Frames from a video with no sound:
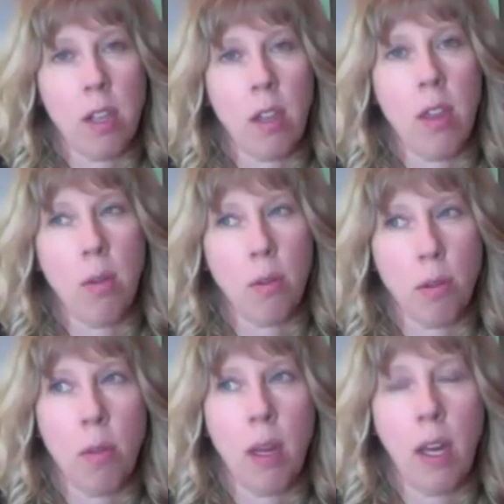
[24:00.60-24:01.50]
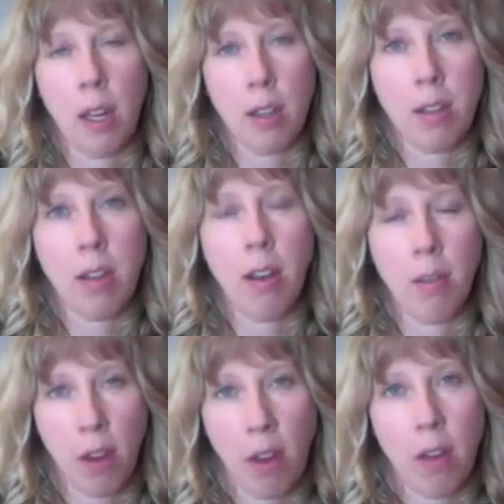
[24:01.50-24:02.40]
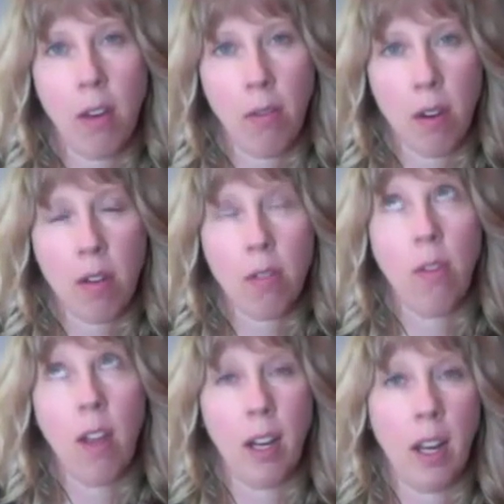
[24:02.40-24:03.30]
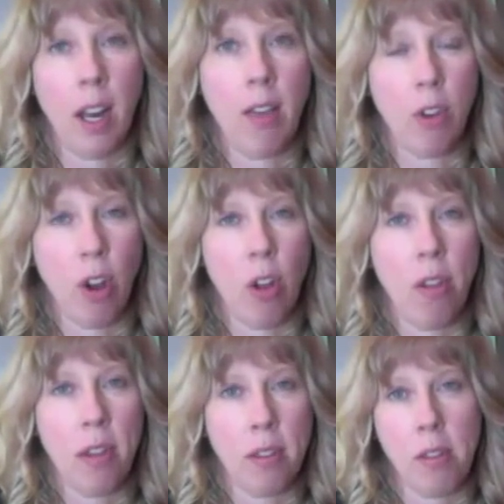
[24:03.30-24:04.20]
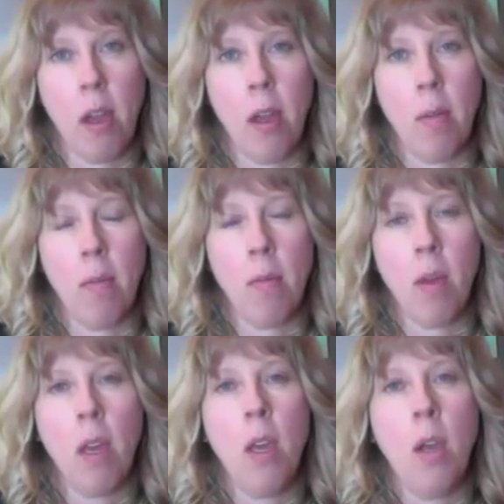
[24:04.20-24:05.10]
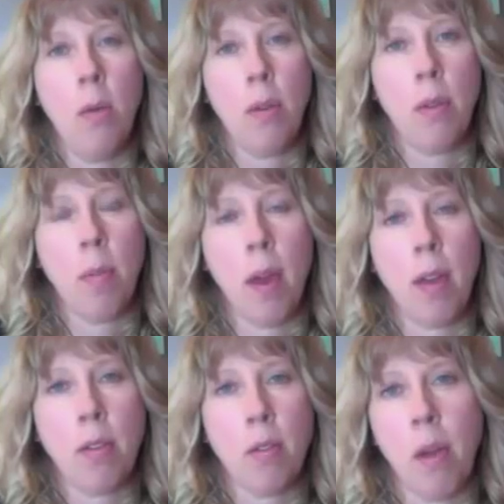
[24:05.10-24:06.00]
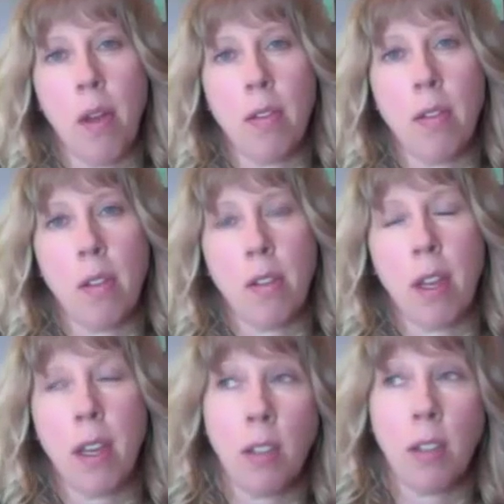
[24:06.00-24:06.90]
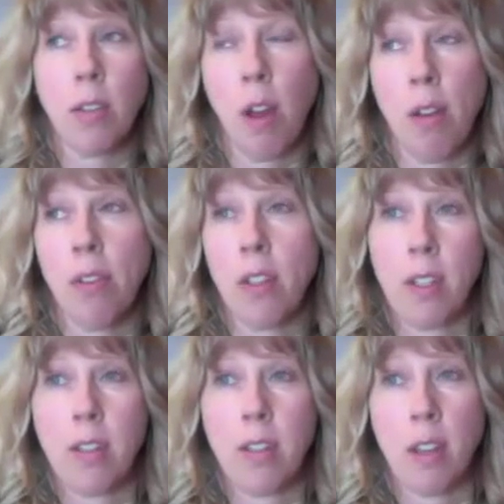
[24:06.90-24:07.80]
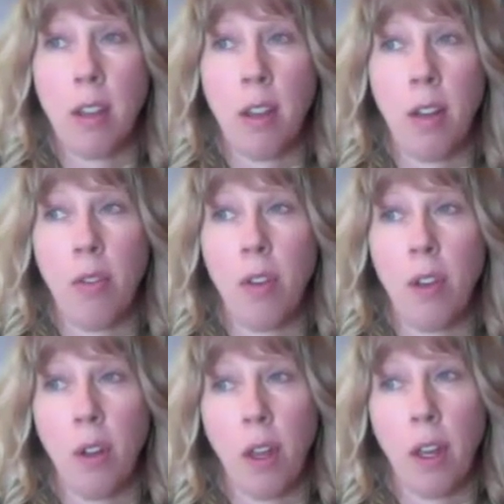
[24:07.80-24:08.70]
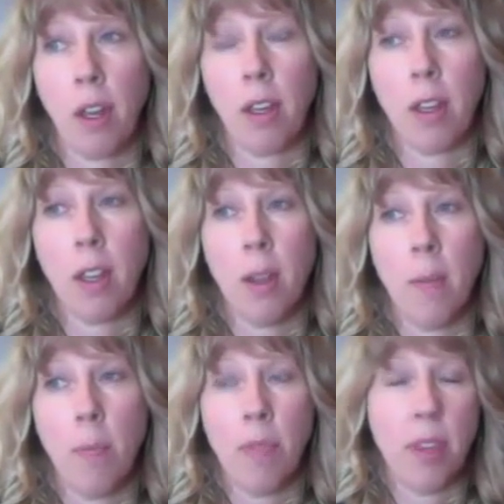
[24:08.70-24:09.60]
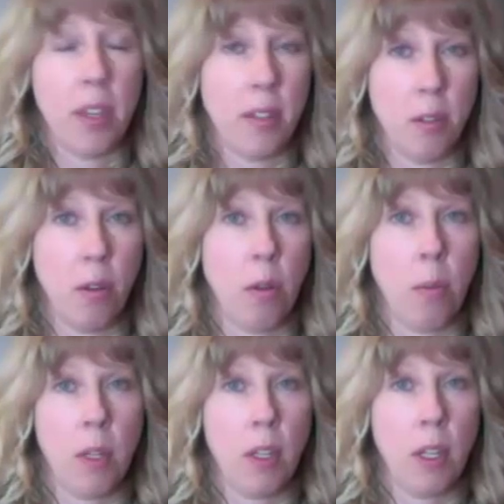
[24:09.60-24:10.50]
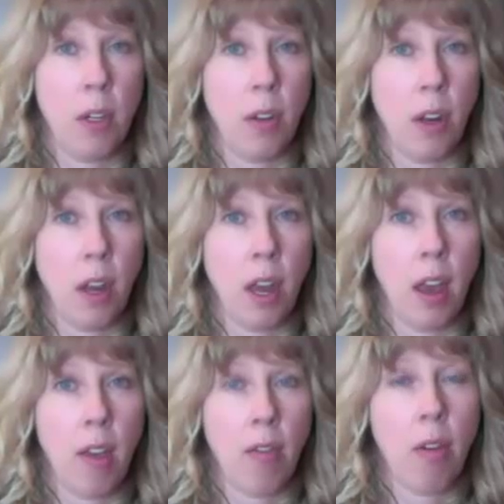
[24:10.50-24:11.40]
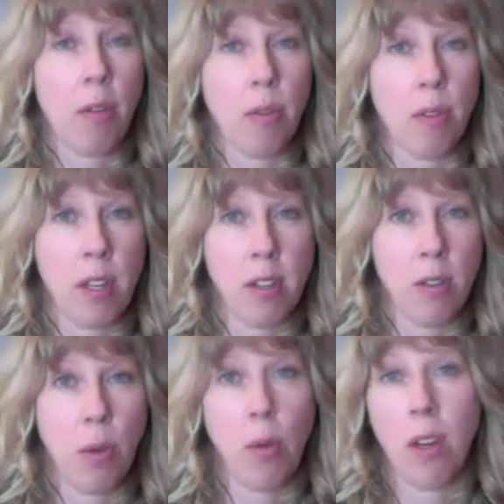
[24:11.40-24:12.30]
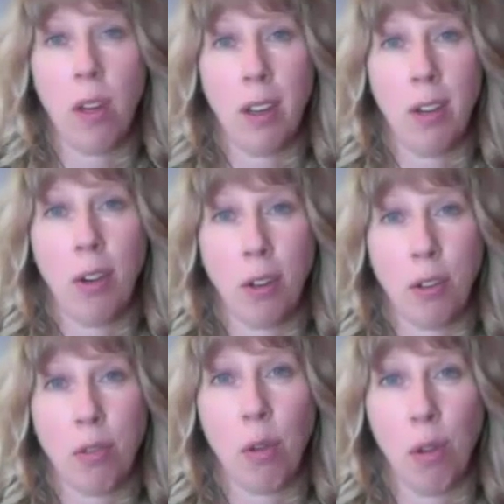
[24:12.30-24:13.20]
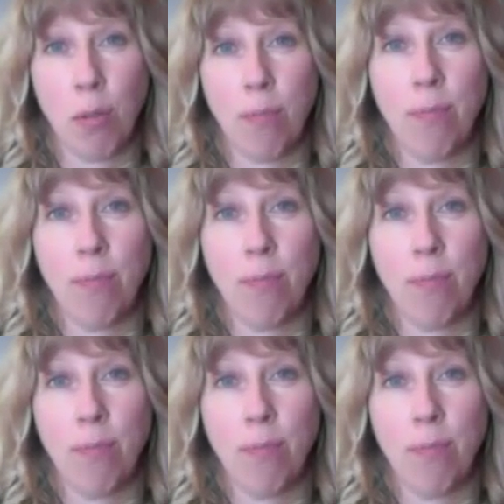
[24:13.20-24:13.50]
and those are making a significant difference finally after all this time with my psoriasis. I can confidently say that I feel like this is going to be the year that I have all those things totally under control.